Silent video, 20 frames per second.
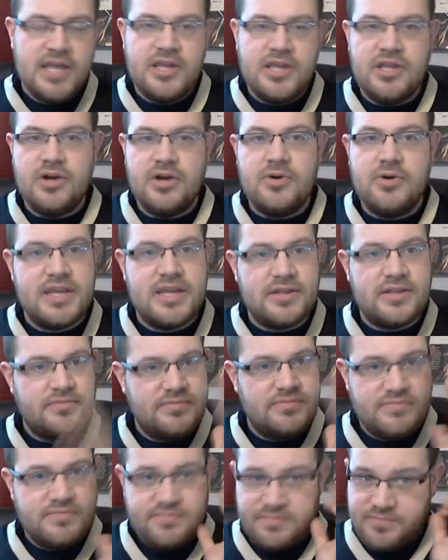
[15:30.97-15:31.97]
he
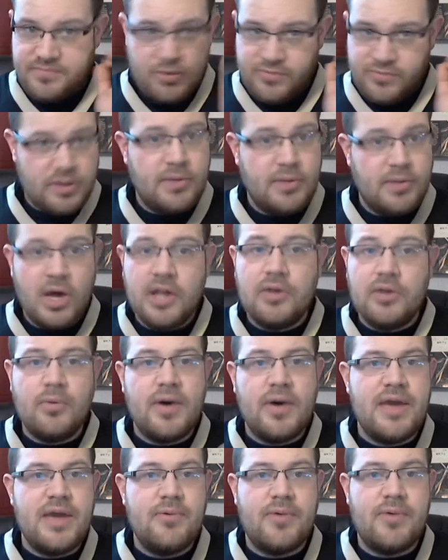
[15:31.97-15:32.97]
can throw the ball
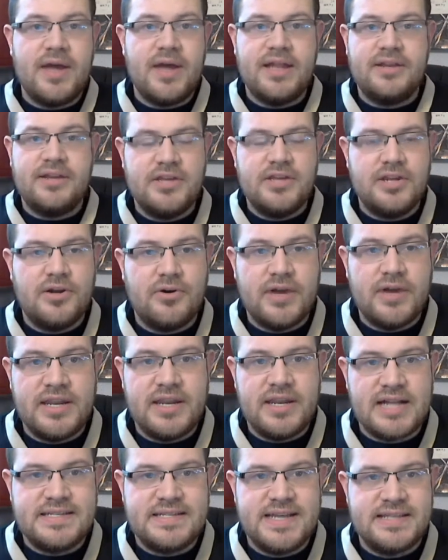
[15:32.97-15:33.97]
away when and
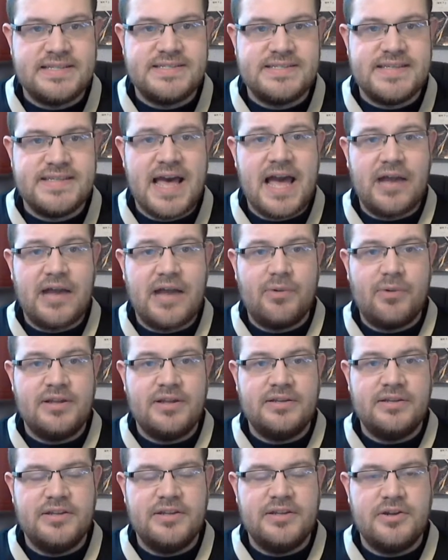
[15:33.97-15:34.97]
not take the sack
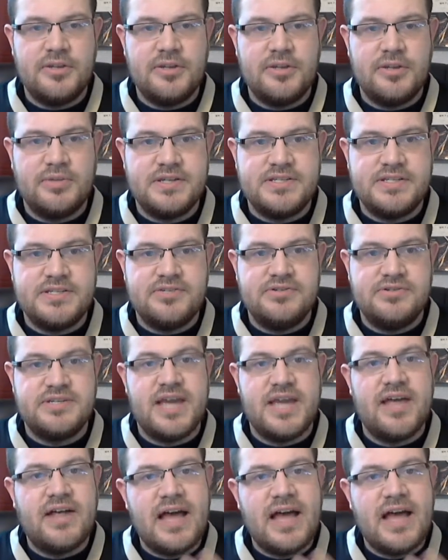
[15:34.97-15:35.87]
when the blitz is too tight.